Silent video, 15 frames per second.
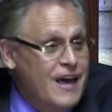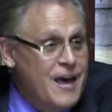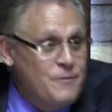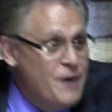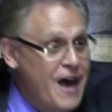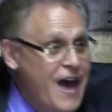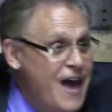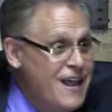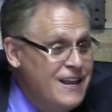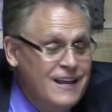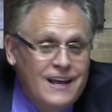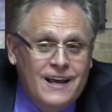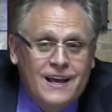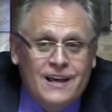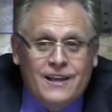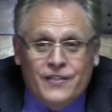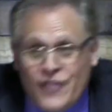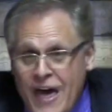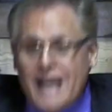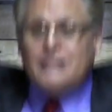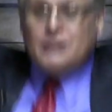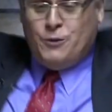Amen?
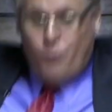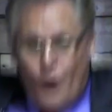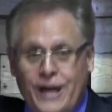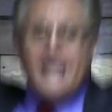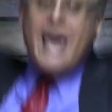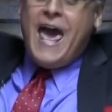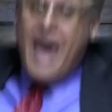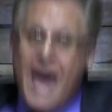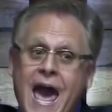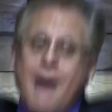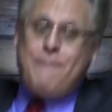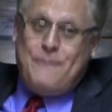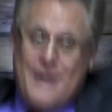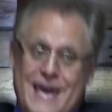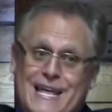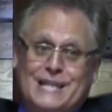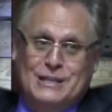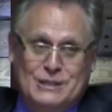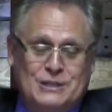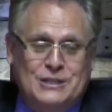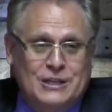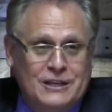That's what
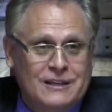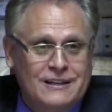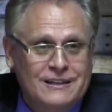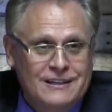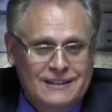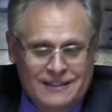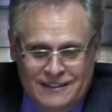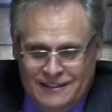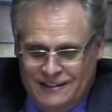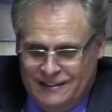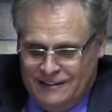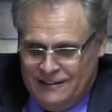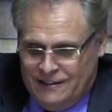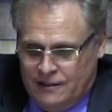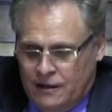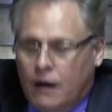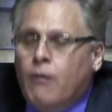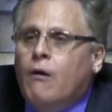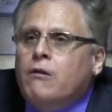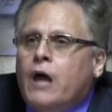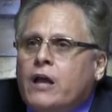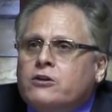happens.
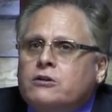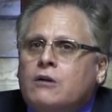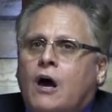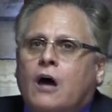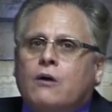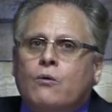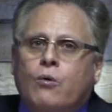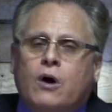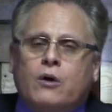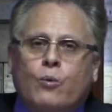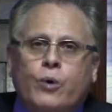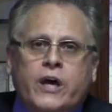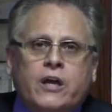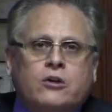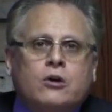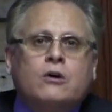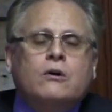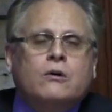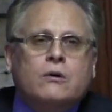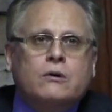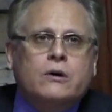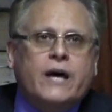Well, that's not what we
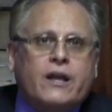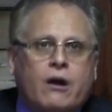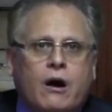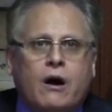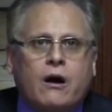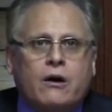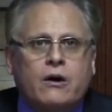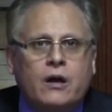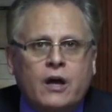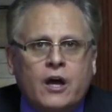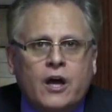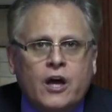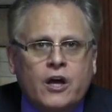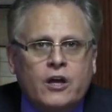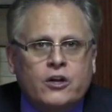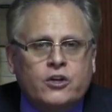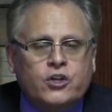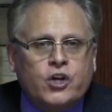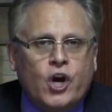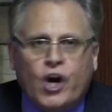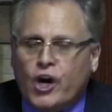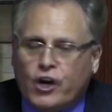do at our
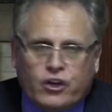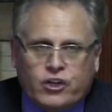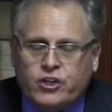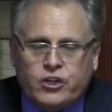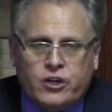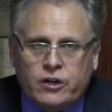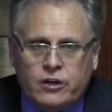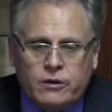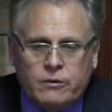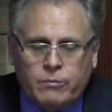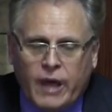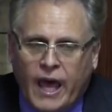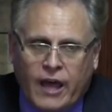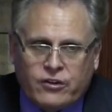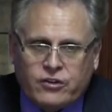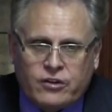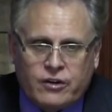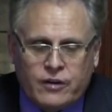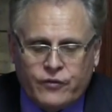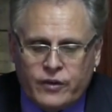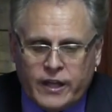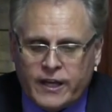church,
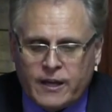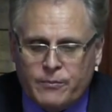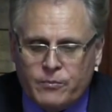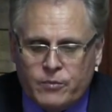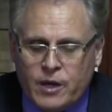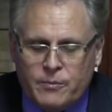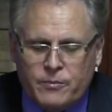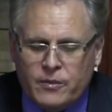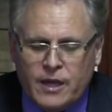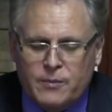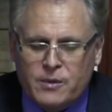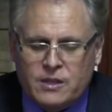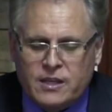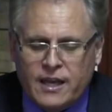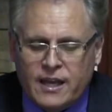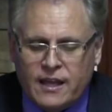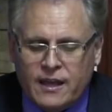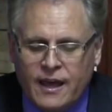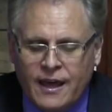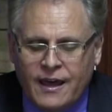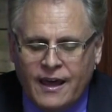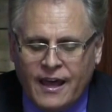Pastor. I feel like I'm Im
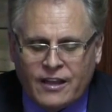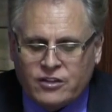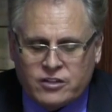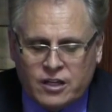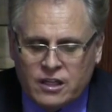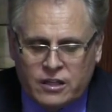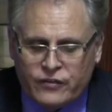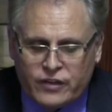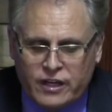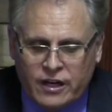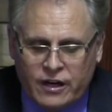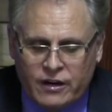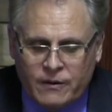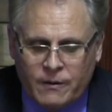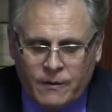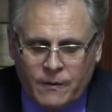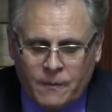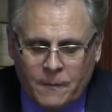imitating here.